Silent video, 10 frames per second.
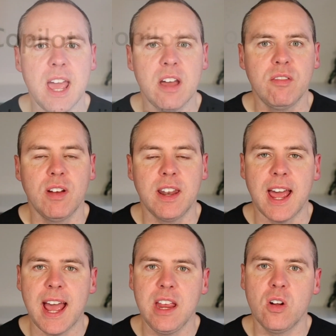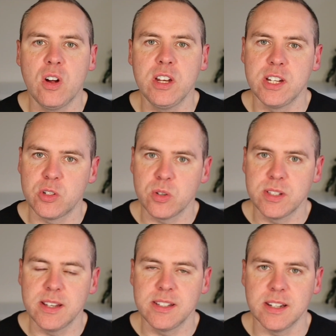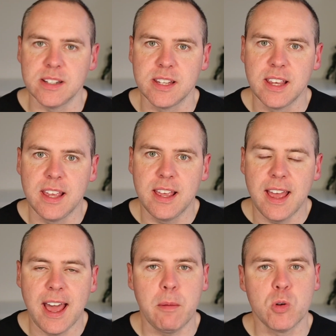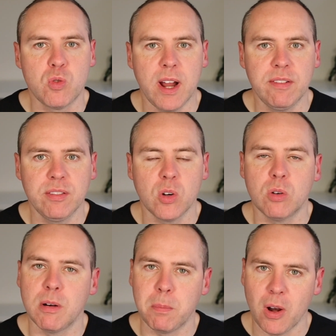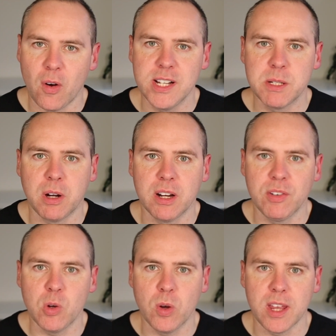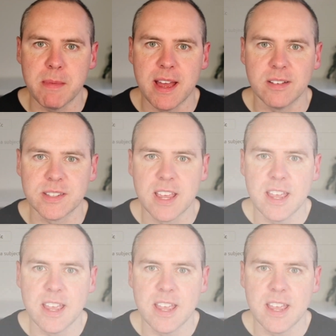have an AI digital assistant help draft or reply to one of your emails.